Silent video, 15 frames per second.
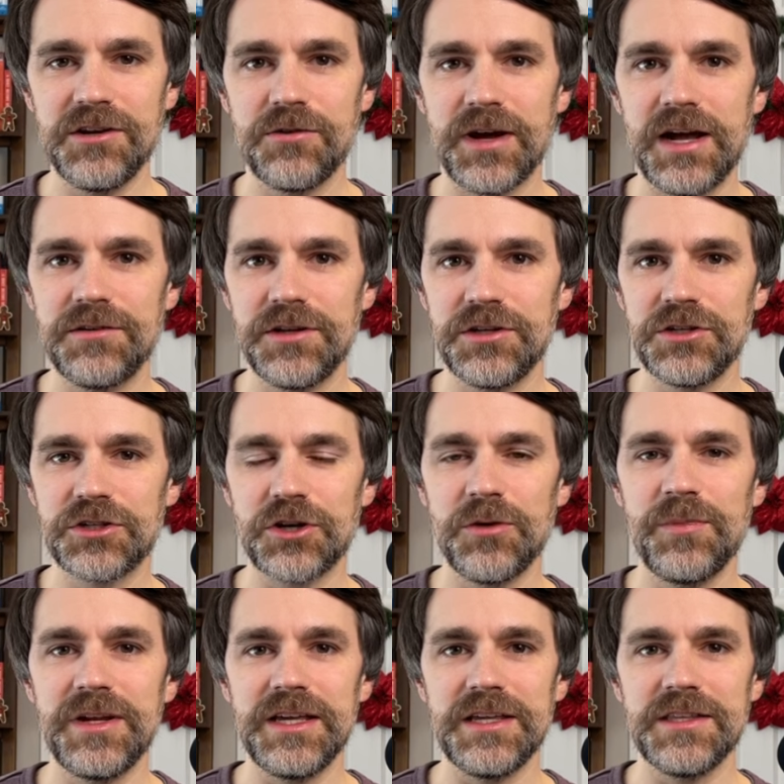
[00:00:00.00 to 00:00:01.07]
ground in
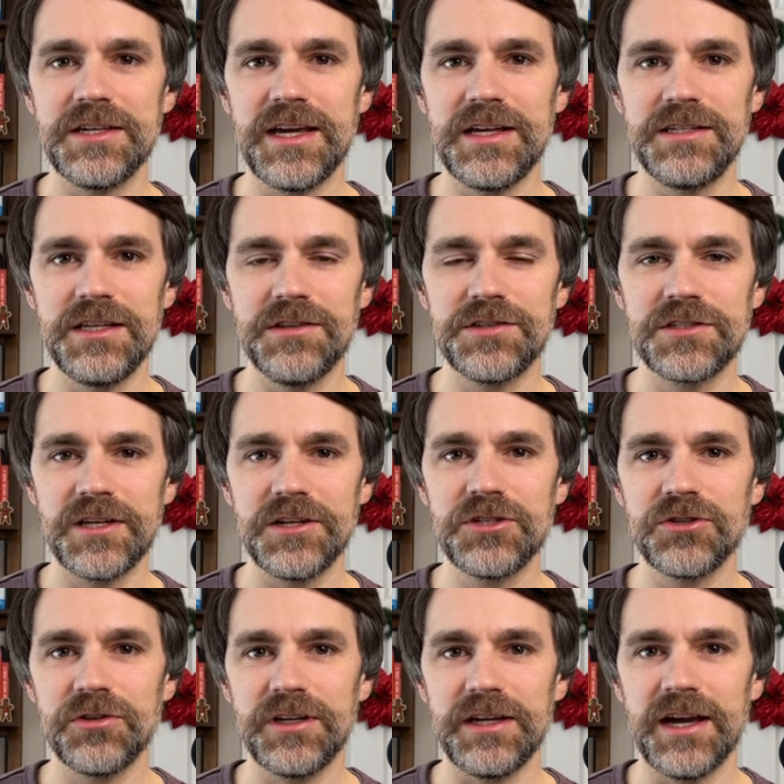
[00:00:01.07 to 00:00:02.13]
Germany in the 19th
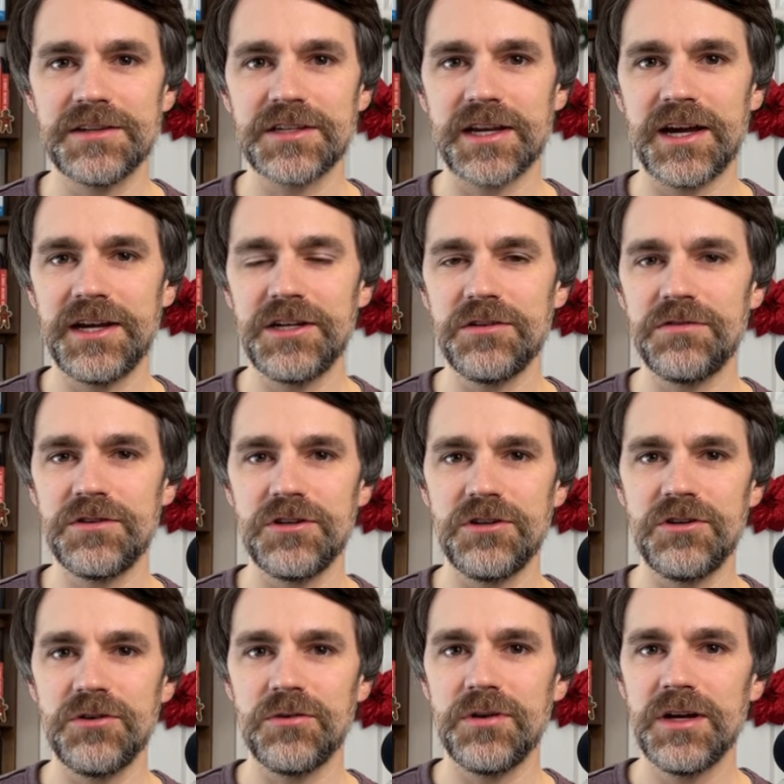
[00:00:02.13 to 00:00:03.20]
century as a kind of
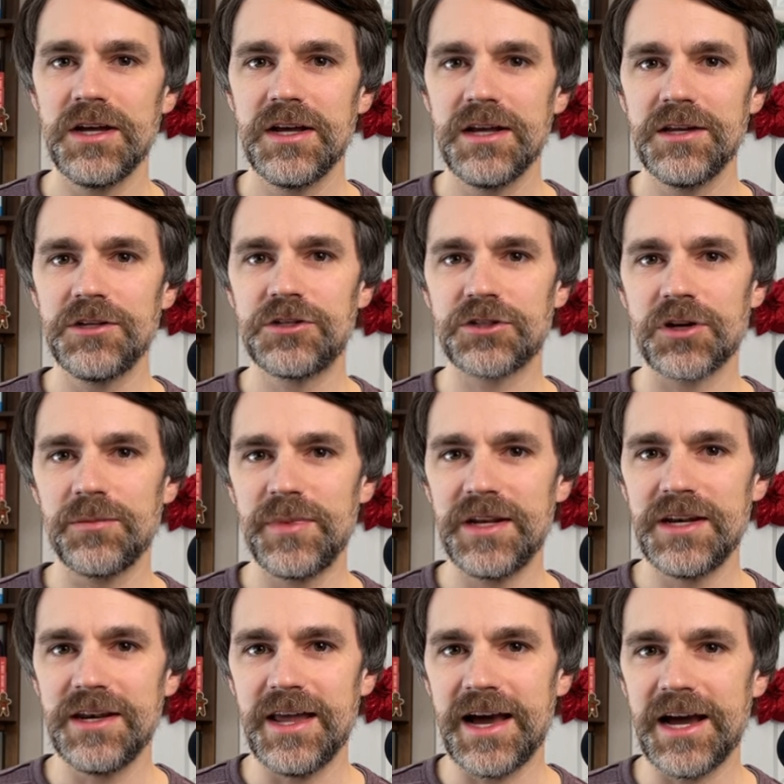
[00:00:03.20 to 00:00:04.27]
new
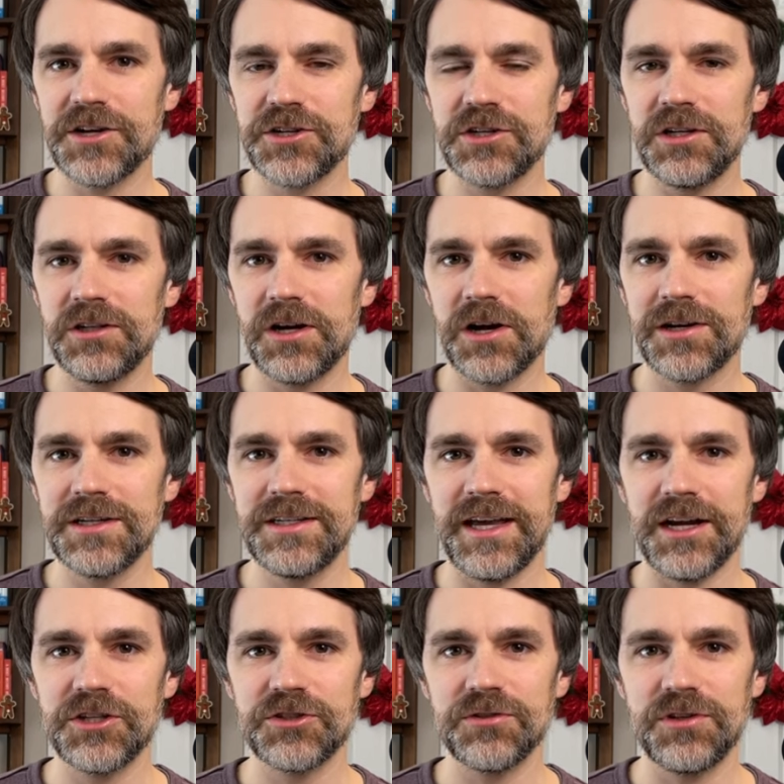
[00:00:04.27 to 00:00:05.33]
German national
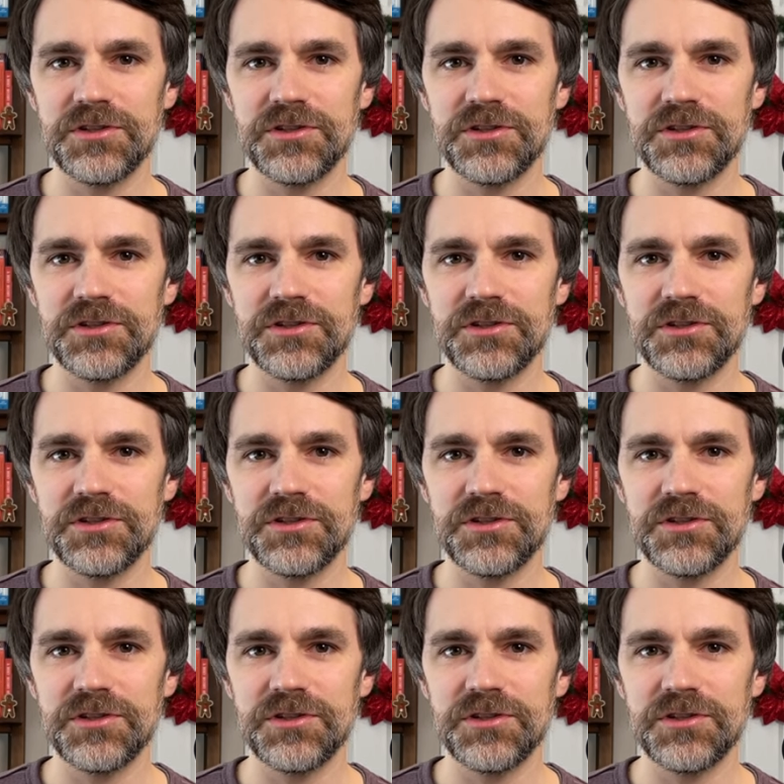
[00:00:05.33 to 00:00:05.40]
architectural